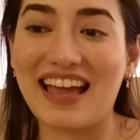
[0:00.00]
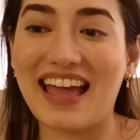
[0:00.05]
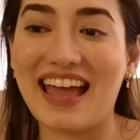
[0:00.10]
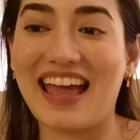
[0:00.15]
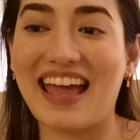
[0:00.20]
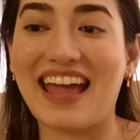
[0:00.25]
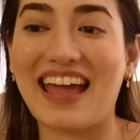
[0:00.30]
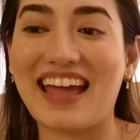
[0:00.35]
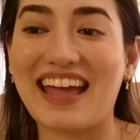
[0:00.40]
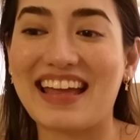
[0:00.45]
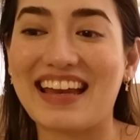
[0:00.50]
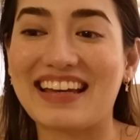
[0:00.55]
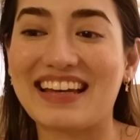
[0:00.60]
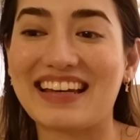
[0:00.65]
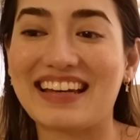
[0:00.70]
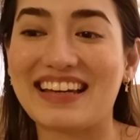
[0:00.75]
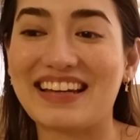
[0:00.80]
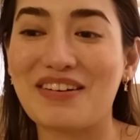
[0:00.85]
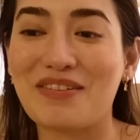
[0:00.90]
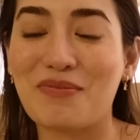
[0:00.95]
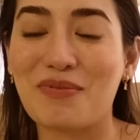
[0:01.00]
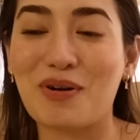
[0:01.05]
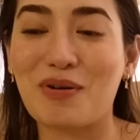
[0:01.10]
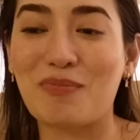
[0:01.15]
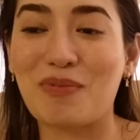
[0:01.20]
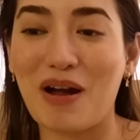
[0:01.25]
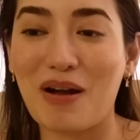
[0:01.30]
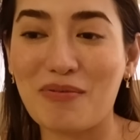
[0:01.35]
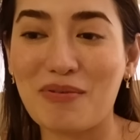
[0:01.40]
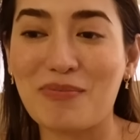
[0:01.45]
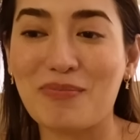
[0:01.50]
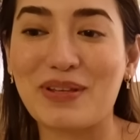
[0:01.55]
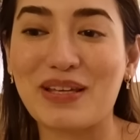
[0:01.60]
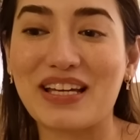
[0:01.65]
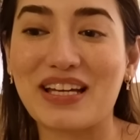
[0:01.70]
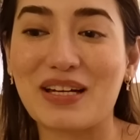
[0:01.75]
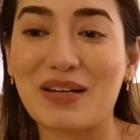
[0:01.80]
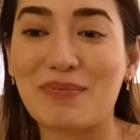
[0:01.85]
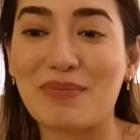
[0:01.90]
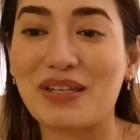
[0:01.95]
and we're probably
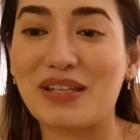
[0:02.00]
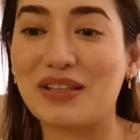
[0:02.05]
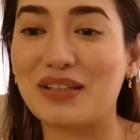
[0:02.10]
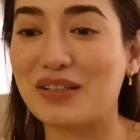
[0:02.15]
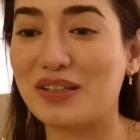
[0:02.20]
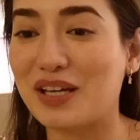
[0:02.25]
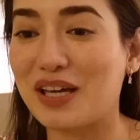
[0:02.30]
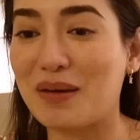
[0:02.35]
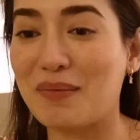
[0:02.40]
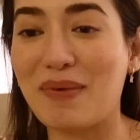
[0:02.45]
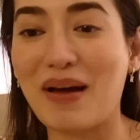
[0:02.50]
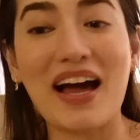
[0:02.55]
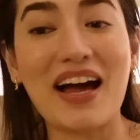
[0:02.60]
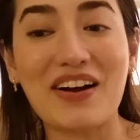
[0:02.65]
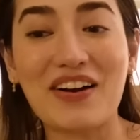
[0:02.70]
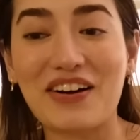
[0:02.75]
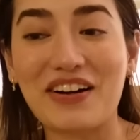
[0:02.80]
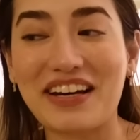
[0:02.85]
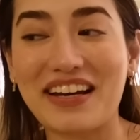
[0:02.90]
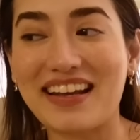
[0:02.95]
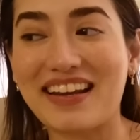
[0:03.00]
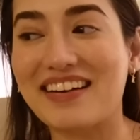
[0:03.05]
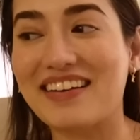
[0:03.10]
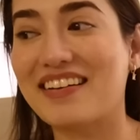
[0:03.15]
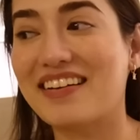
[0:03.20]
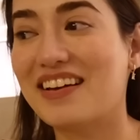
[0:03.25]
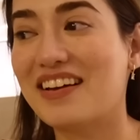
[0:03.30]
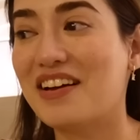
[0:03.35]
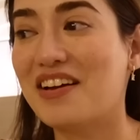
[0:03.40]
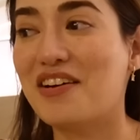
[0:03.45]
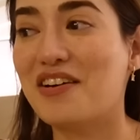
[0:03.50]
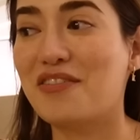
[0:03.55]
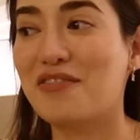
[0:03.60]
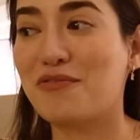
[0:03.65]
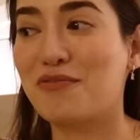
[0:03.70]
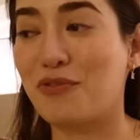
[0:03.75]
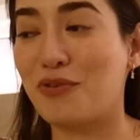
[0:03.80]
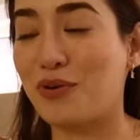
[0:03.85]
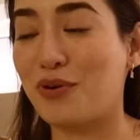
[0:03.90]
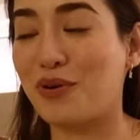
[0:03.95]
gonna be looking back on it
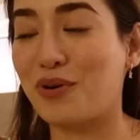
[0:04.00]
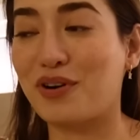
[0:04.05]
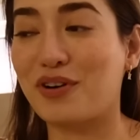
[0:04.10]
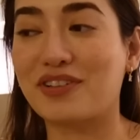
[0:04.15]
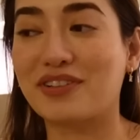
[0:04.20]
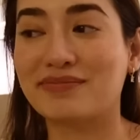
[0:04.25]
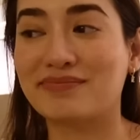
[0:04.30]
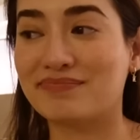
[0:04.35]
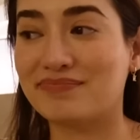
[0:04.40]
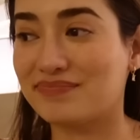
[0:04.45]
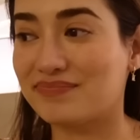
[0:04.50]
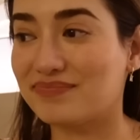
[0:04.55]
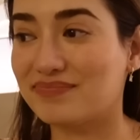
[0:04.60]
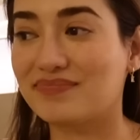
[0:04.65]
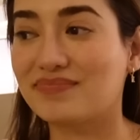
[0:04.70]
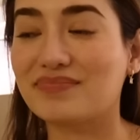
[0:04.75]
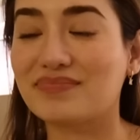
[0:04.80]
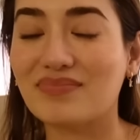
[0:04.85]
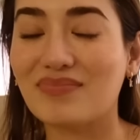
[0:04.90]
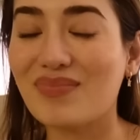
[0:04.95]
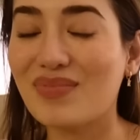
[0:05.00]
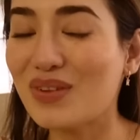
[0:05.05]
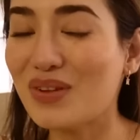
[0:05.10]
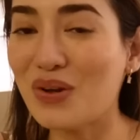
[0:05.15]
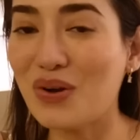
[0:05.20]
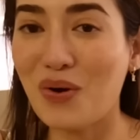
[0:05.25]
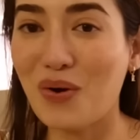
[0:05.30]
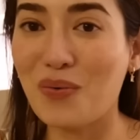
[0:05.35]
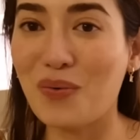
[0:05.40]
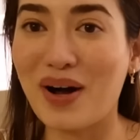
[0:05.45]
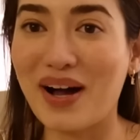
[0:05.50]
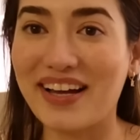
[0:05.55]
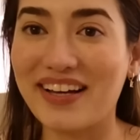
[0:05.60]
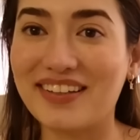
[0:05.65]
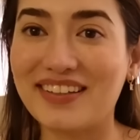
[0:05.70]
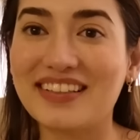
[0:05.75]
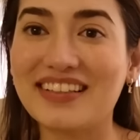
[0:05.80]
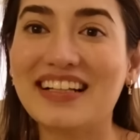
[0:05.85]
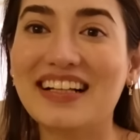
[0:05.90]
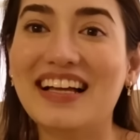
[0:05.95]
for a
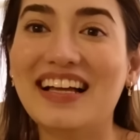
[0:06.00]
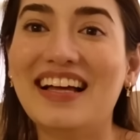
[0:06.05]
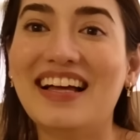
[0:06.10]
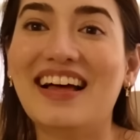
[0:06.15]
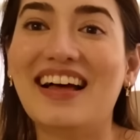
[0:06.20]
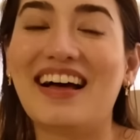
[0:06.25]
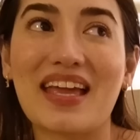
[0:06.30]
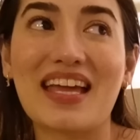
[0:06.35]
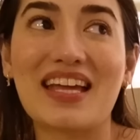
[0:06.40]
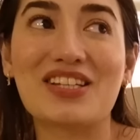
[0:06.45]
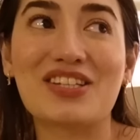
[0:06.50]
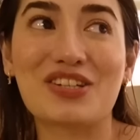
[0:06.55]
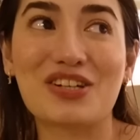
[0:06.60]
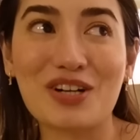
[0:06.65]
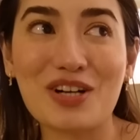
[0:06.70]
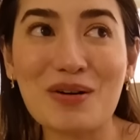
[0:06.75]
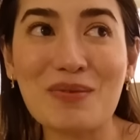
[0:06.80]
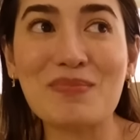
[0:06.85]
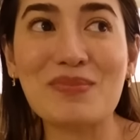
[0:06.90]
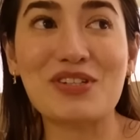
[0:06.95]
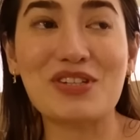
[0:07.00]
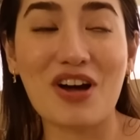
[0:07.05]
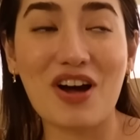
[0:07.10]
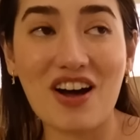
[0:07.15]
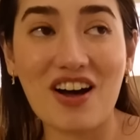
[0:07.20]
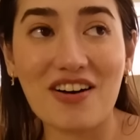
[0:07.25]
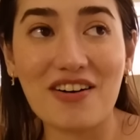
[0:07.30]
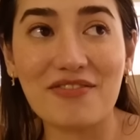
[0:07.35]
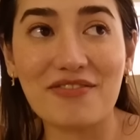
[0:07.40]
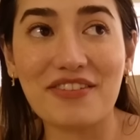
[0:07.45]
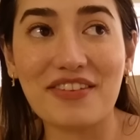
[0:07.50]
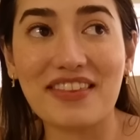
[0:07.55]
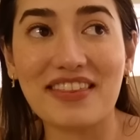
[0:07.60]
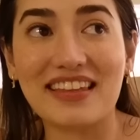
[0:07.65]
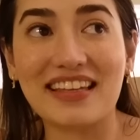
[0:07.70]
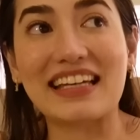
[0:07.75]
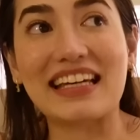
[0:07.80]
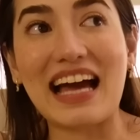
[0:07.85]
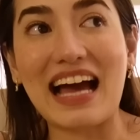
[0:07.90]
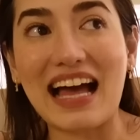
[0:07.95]
while. In terms of
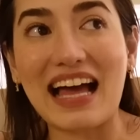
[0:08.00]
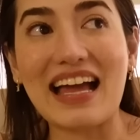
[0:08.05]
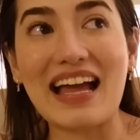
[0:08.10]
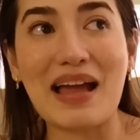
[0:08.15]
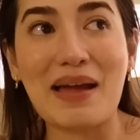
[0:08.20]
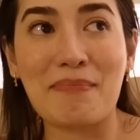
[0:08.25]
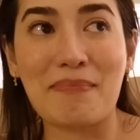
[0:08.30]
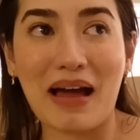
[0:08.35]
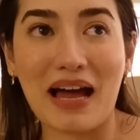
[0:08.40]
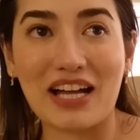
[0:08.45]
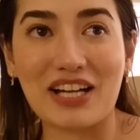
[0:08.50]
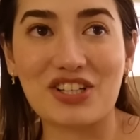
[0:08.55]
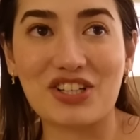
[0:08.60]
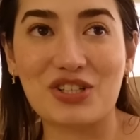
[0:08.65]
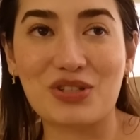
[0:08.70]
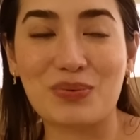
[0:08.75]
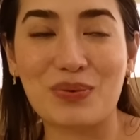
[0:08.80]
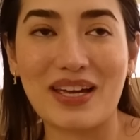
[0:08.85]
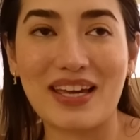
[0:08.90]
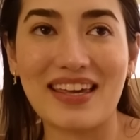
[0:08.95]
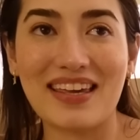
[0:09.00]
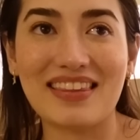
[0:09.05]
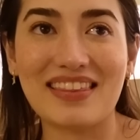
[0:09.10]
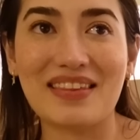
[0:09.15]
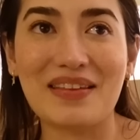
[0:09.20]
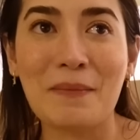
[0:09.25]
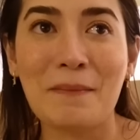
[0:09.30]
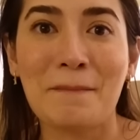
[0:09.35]
the guy I matched with,